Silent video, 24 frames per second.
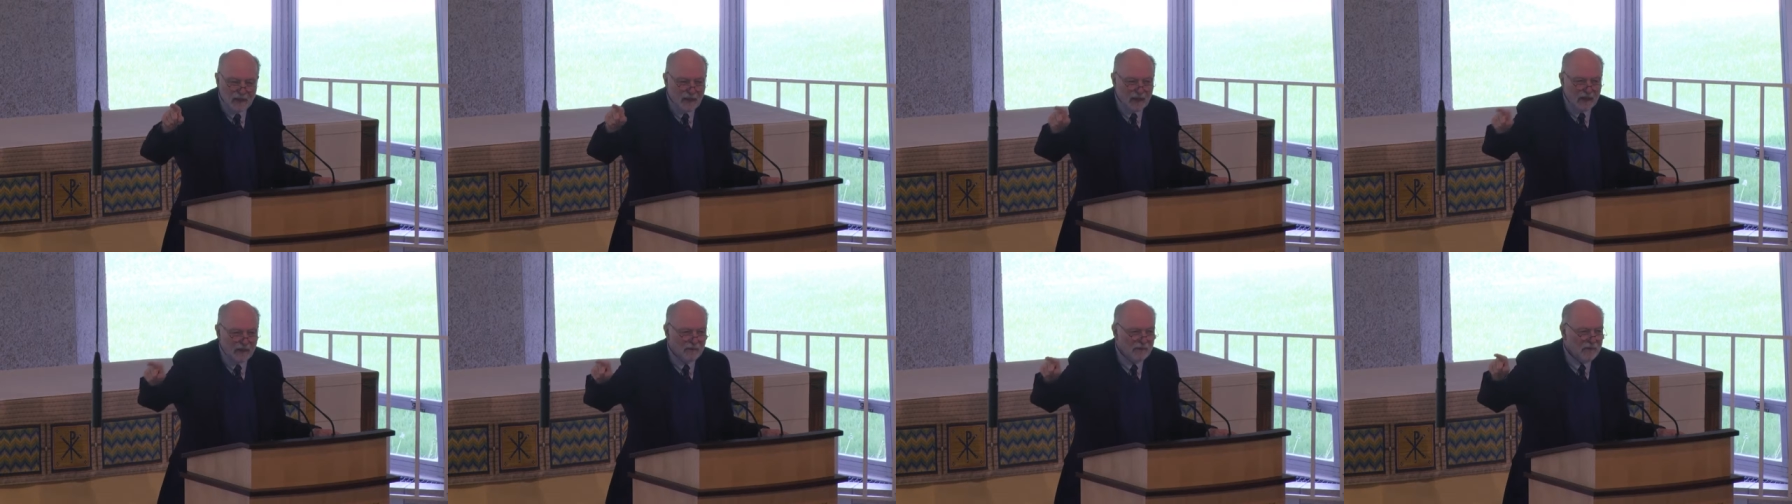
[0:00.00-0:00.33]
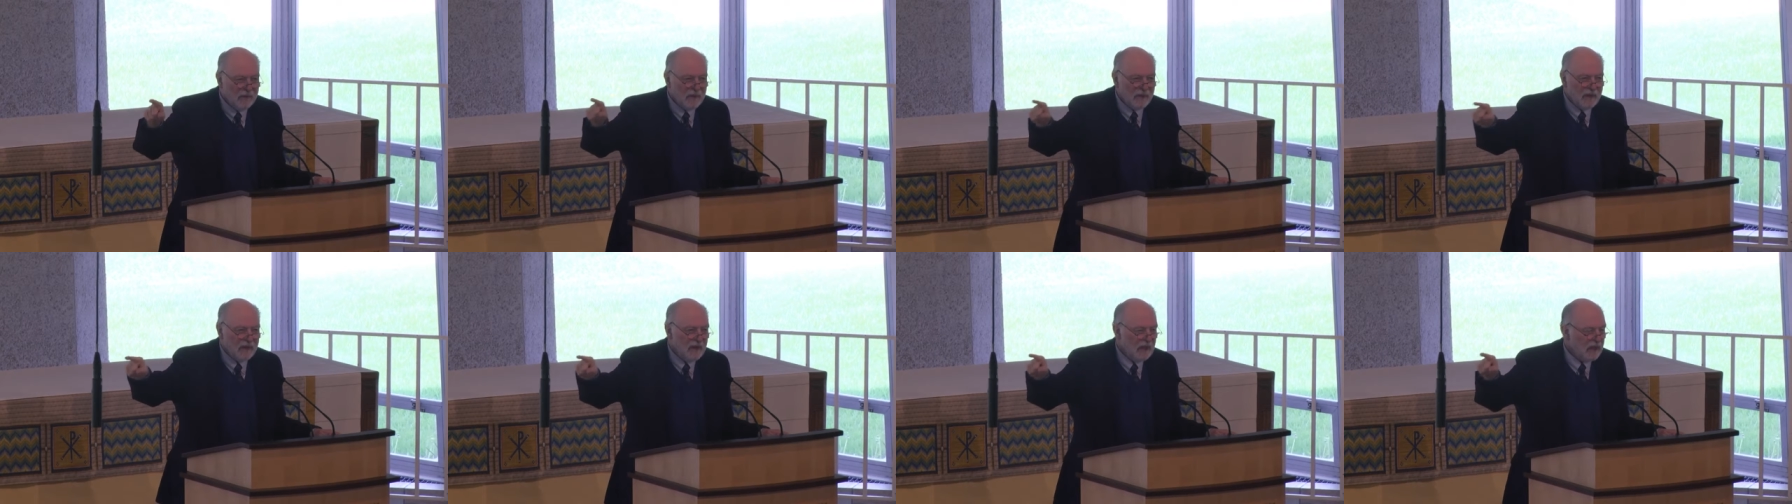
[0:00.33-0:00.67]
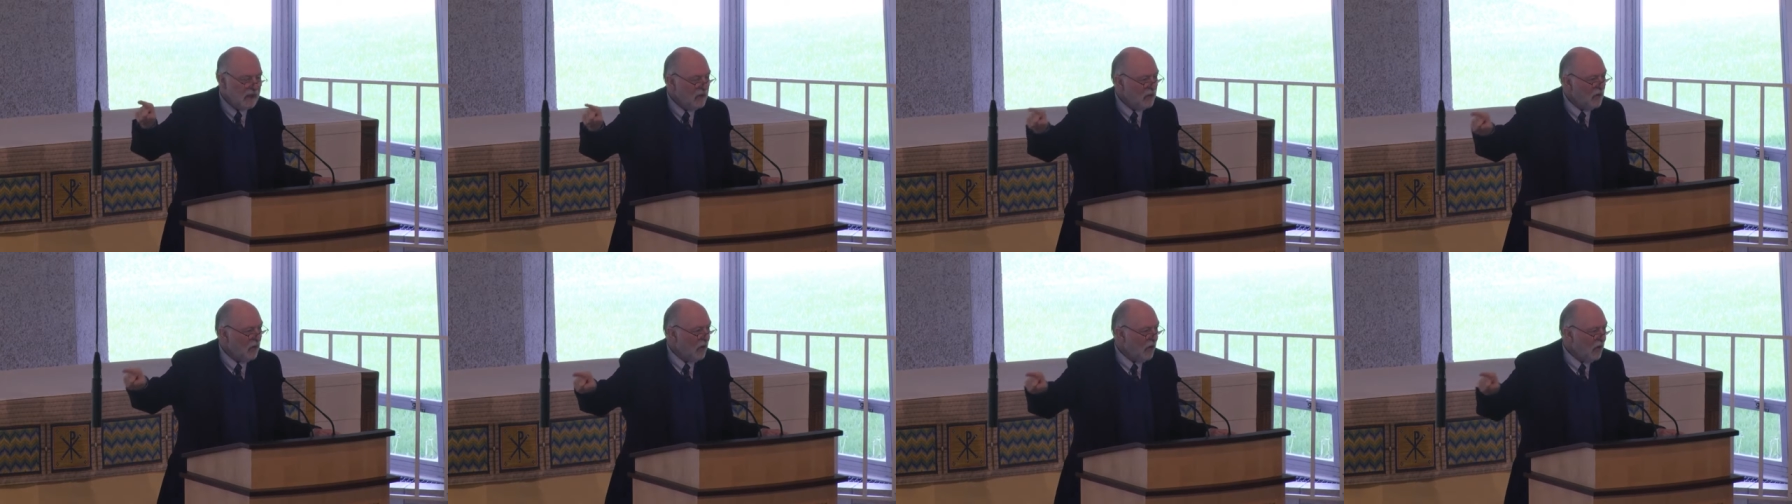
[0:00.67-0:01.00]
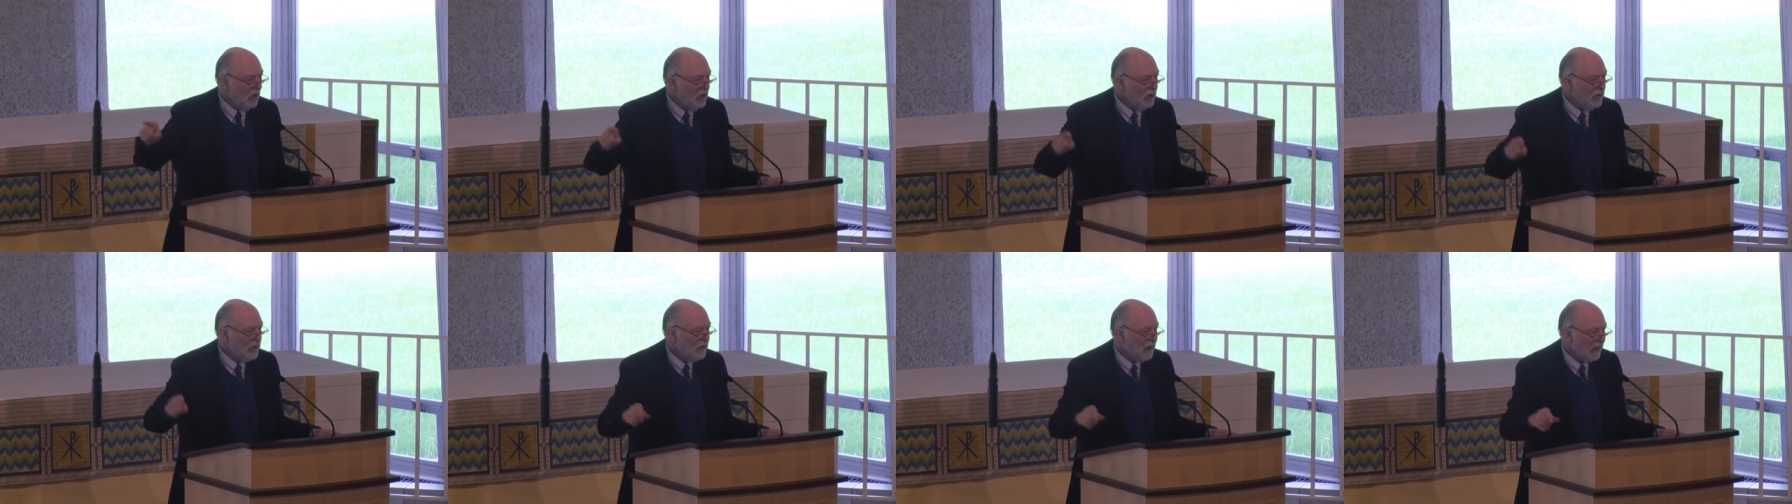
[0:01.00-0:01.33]
everything
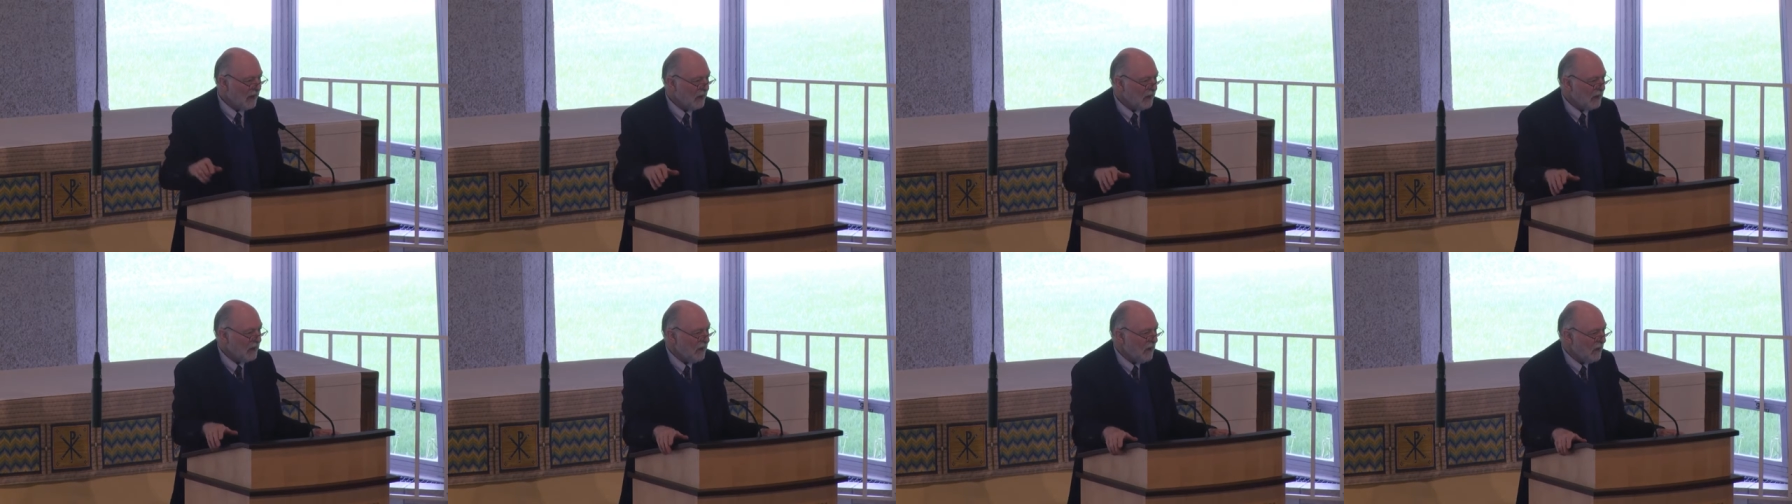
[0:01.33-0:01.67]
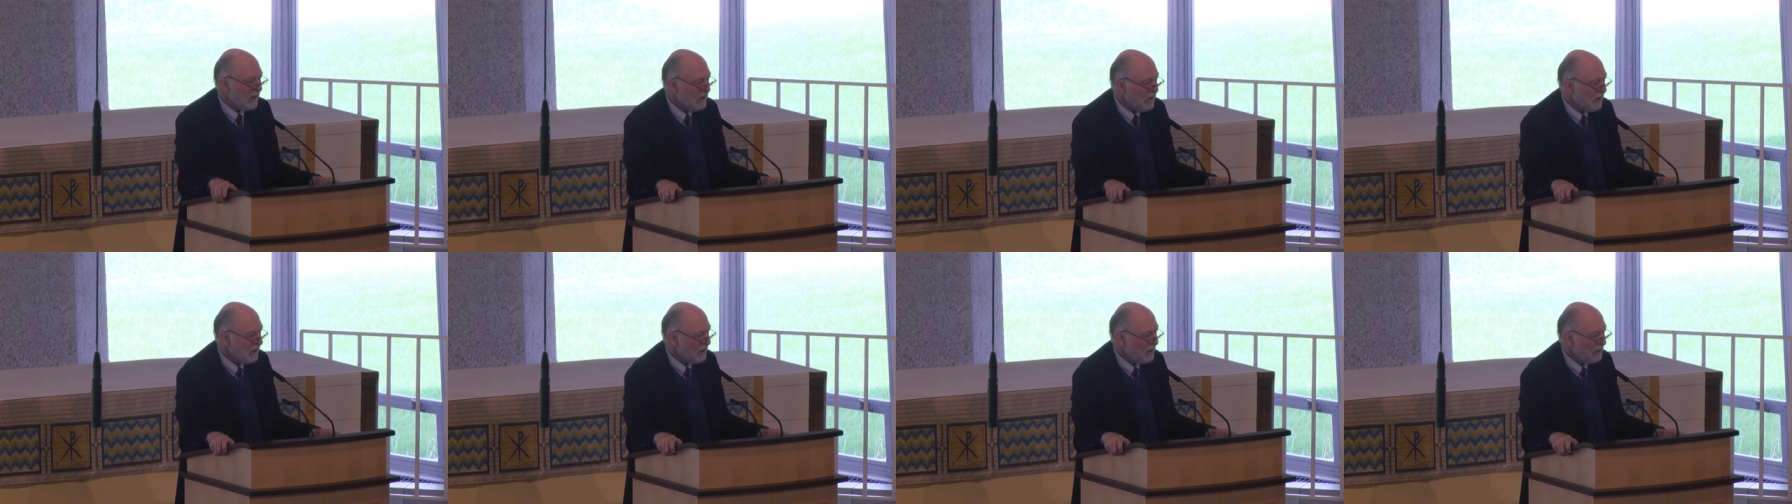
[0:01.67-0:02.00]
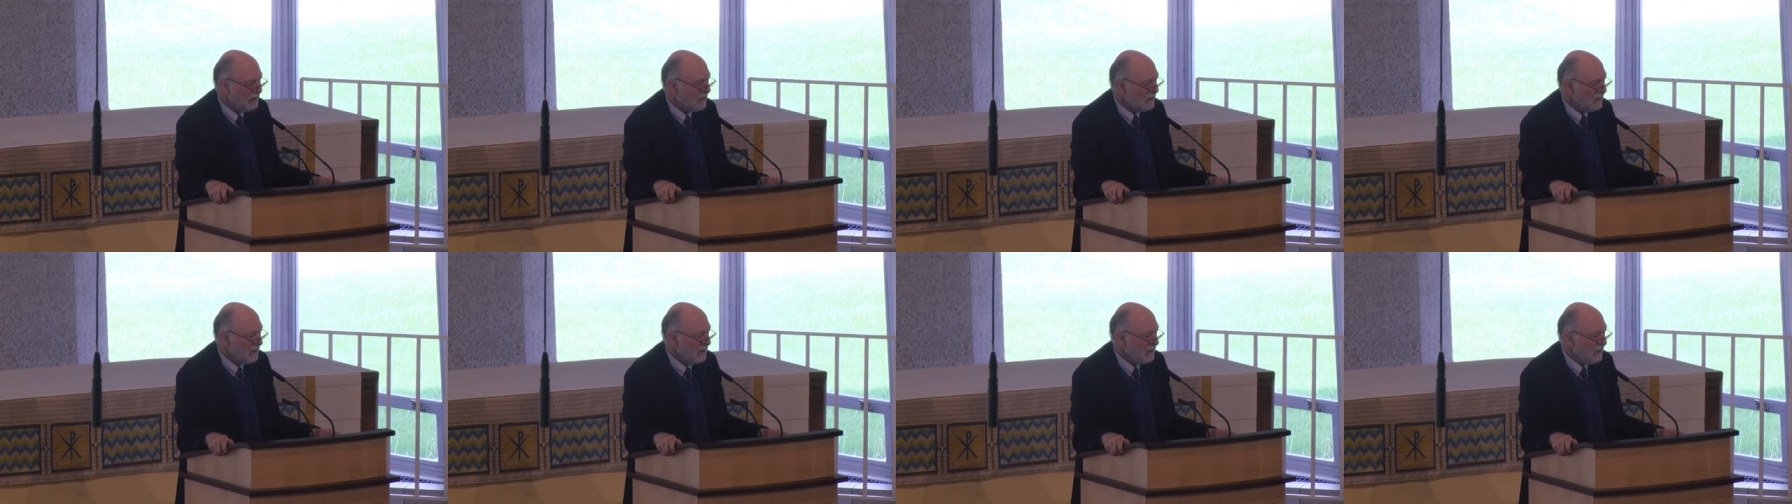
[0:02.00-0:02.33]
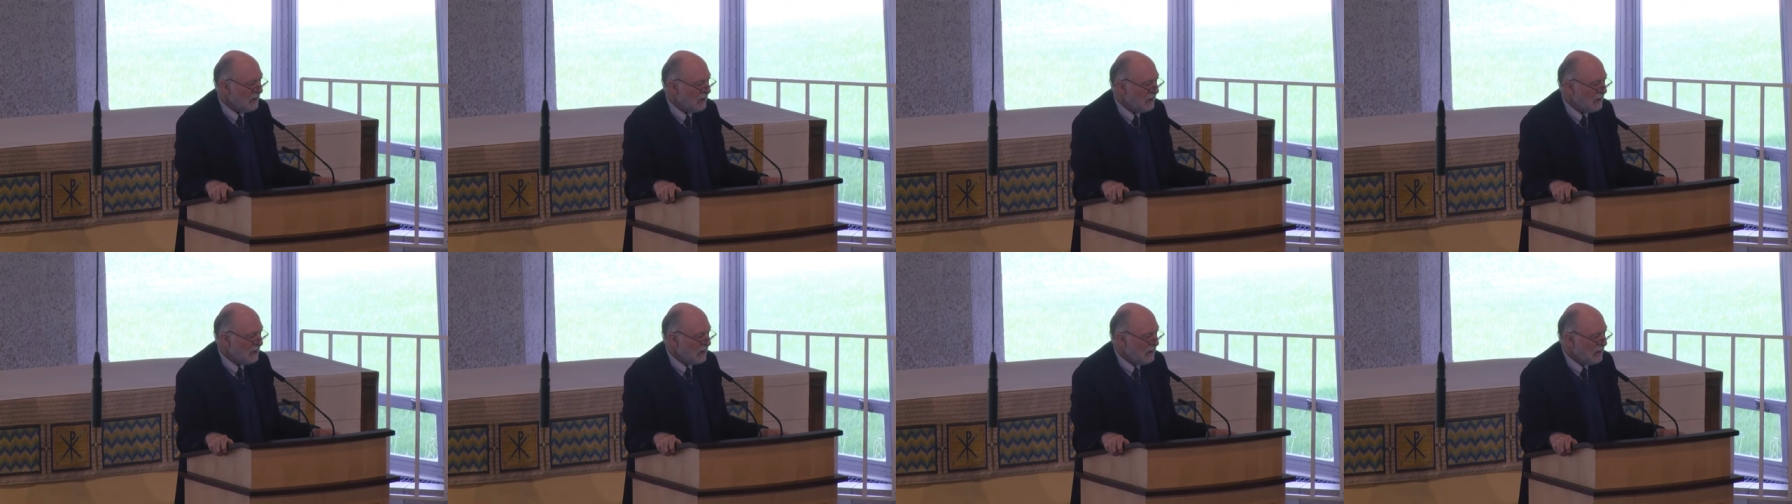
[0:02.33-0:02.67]
all around us.
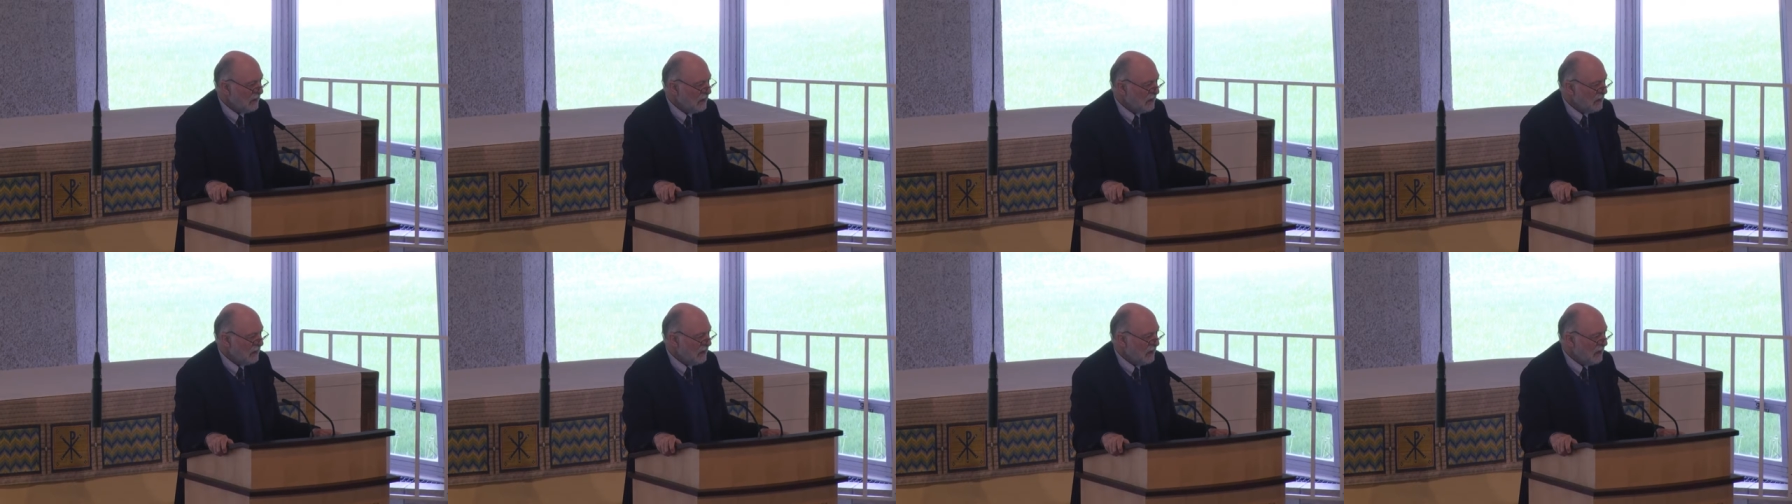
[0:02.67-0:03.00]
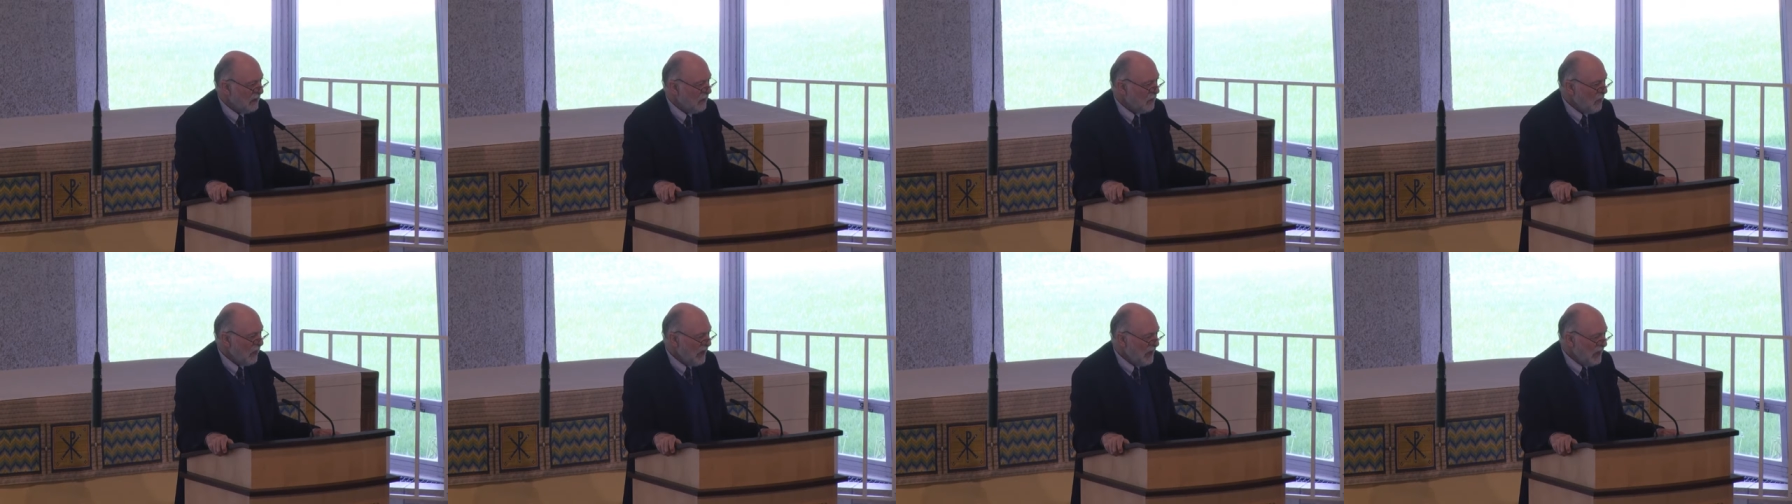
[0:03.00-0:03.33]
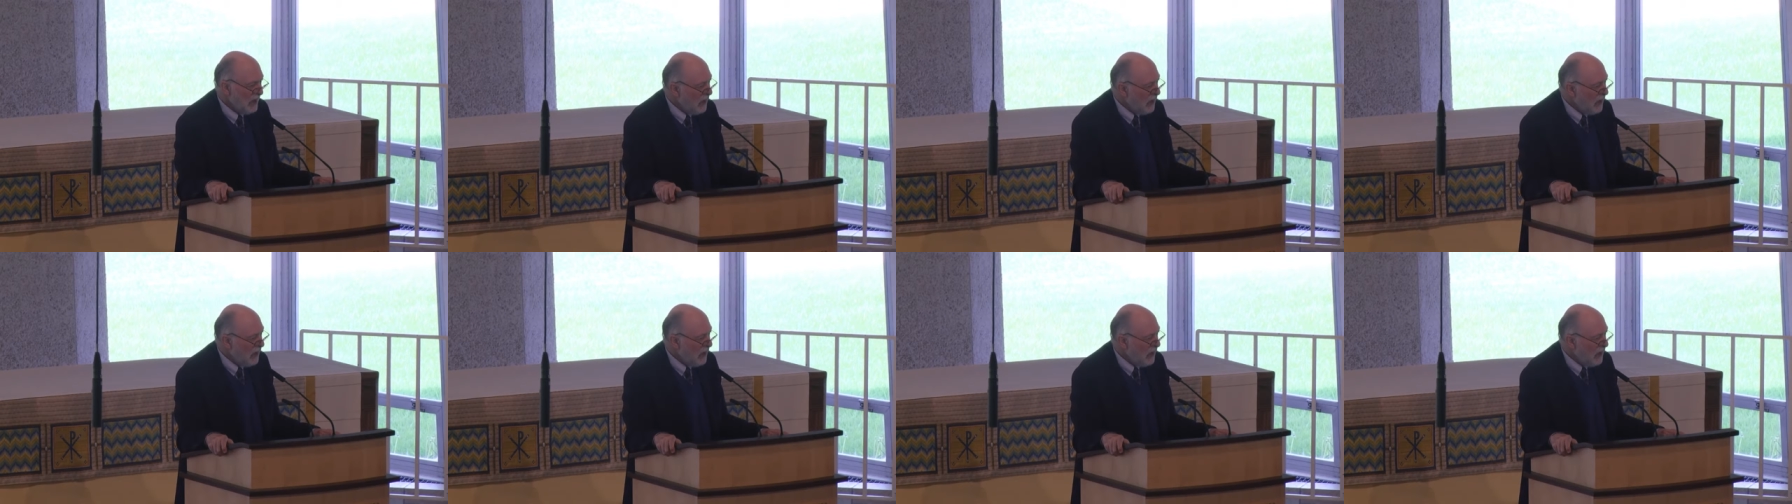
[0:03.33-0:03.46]
And we